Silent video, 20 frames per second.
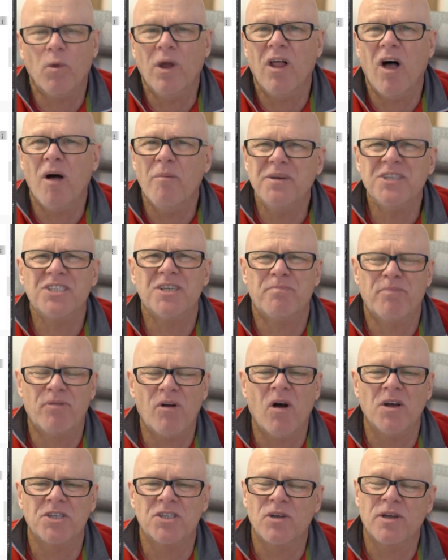Well, I'll be
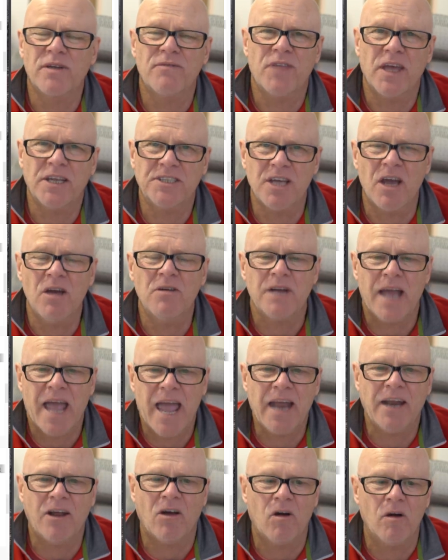surprised. Look, if they don't
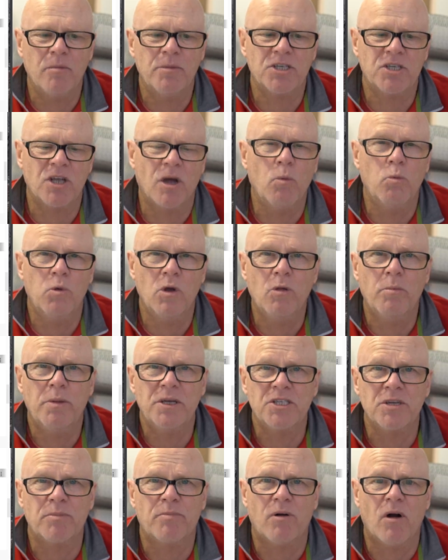add IBIS, I will be
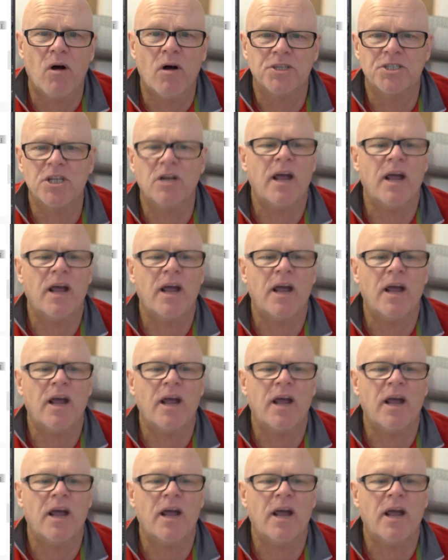surprised.